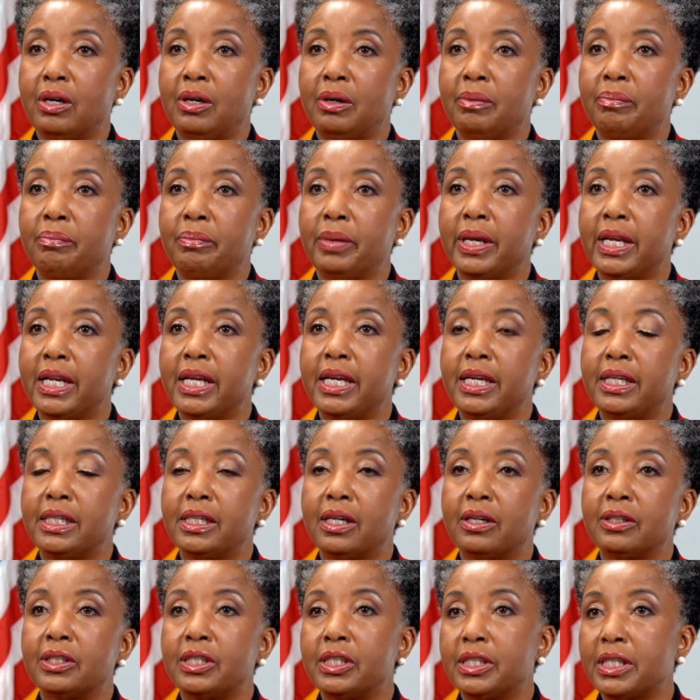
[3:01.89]
uh, many
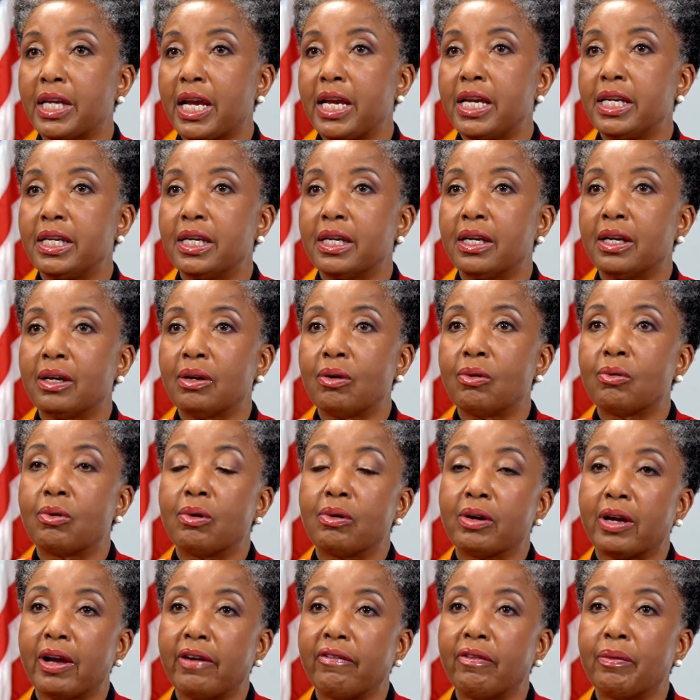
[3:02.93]
uh, state and
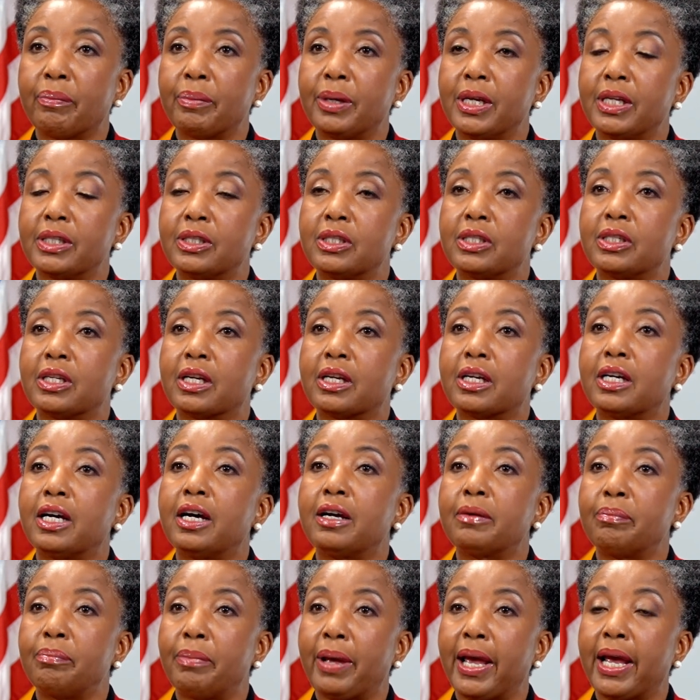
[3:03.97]
local governments to
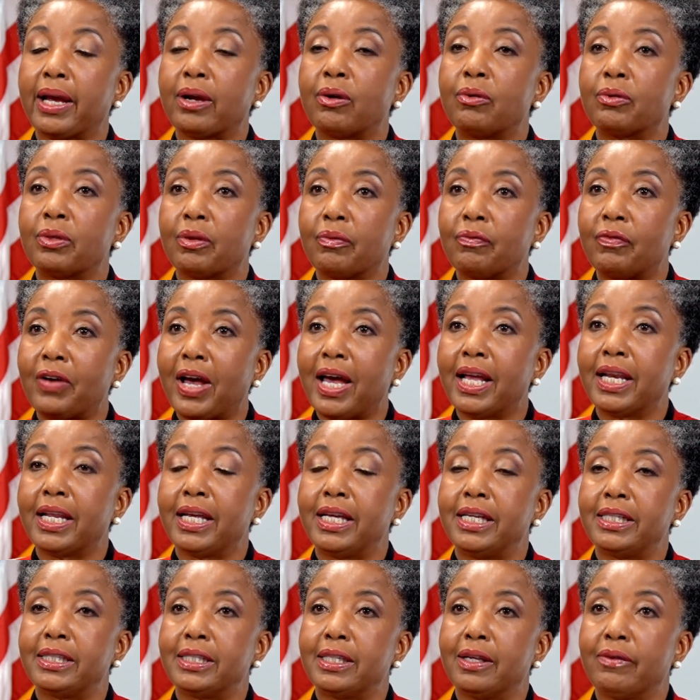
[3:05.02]
cut back on the
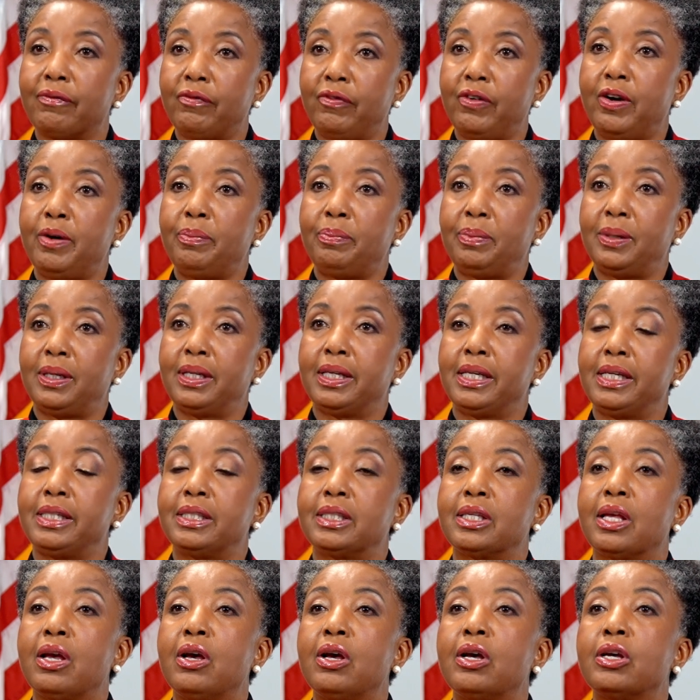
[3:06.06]
financing for
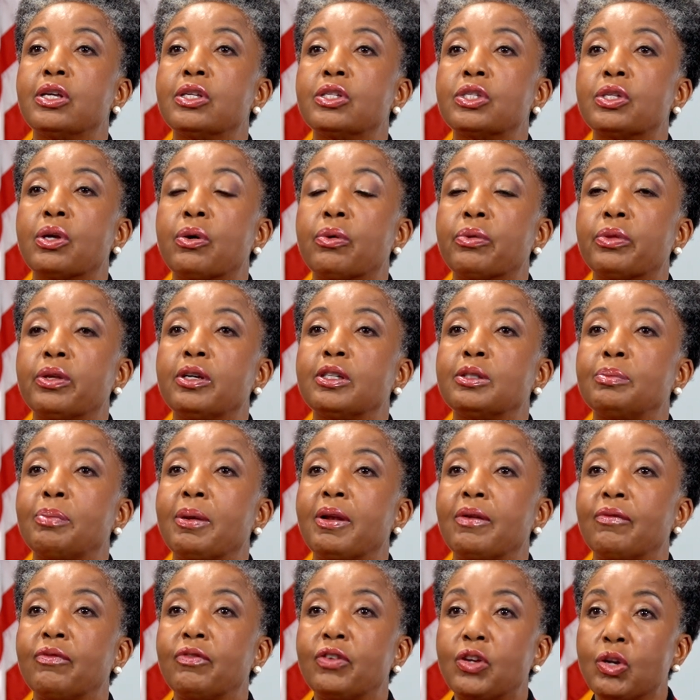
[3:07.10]
police. So there's
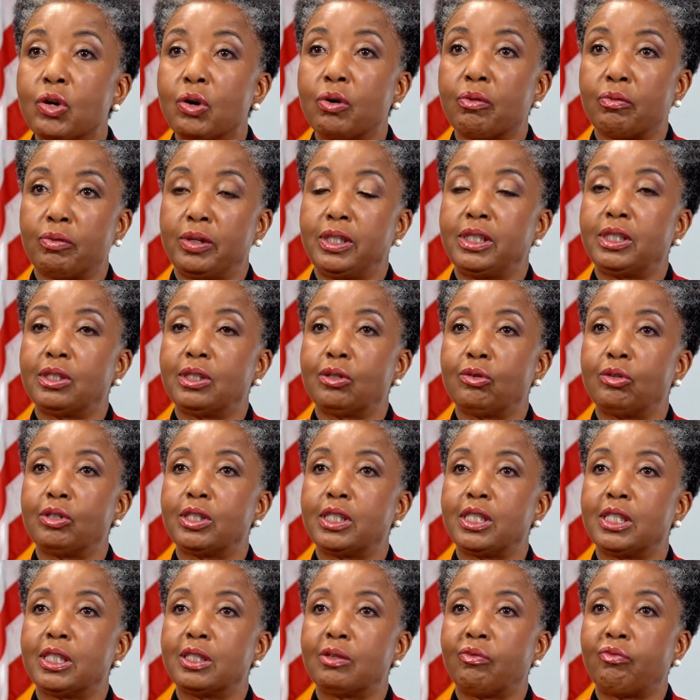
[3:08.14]
been fewer
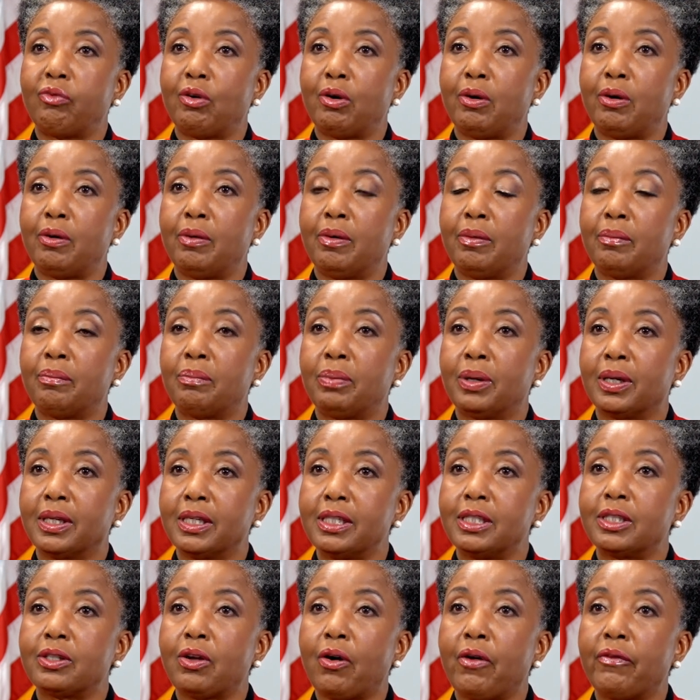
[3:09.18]
resources for
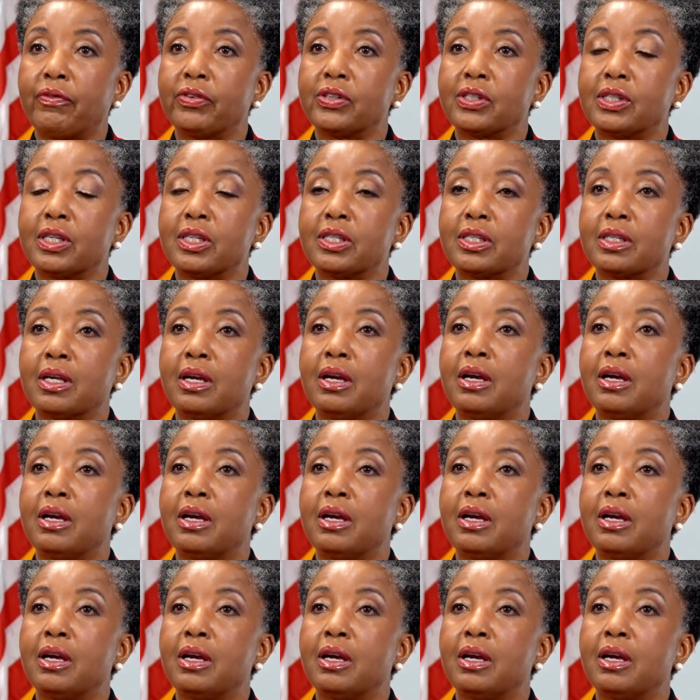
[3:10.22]
police officers,